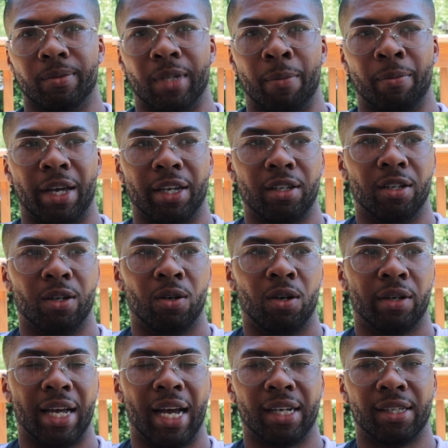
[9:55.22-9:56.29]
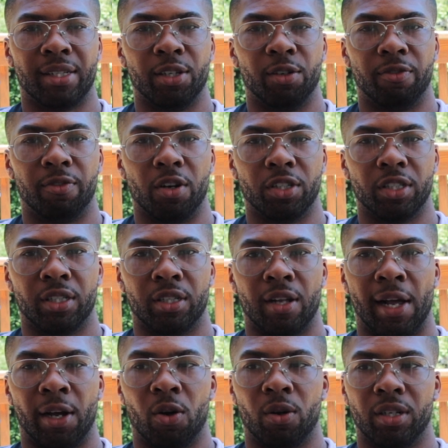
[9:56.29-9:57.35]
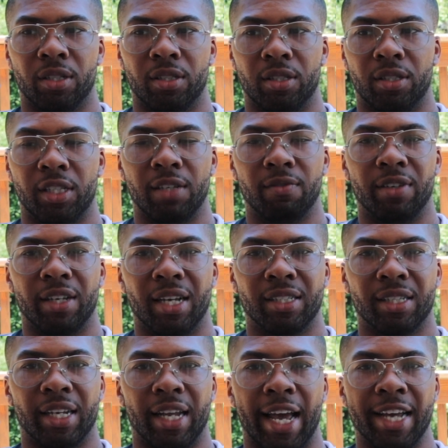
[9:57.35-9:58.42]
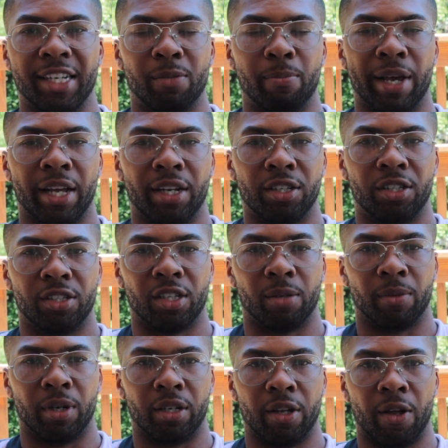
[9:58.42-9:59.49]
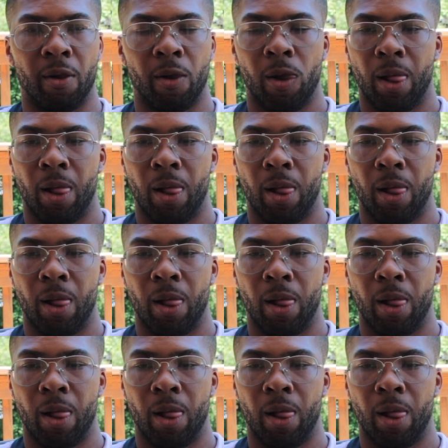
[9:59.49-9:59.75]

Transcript: I'm like, okay, I can still function. I go to CVS, get an ACE bandage or something like that.